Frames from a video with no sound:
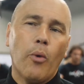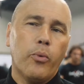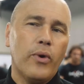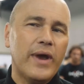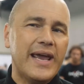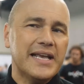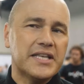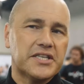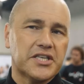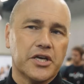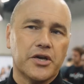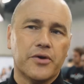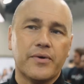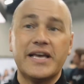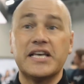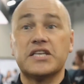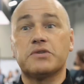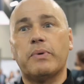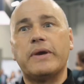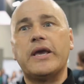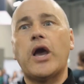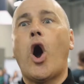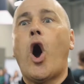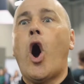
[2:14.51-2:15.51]
we do is
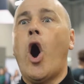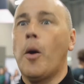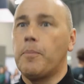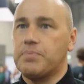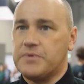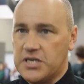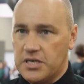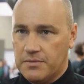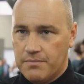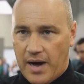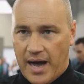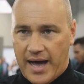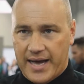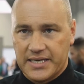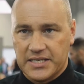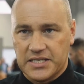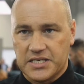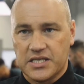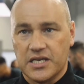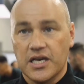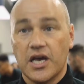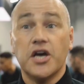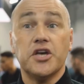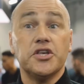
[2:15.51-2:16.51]
we
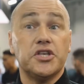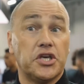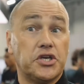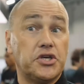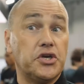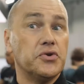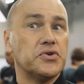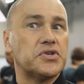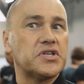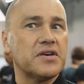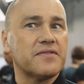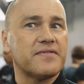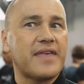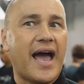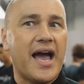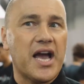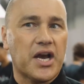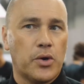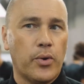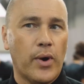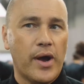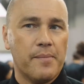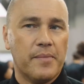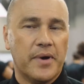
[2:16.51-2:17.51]
optimize the use of that
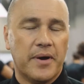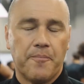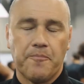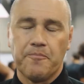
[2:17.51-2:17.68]
equipment.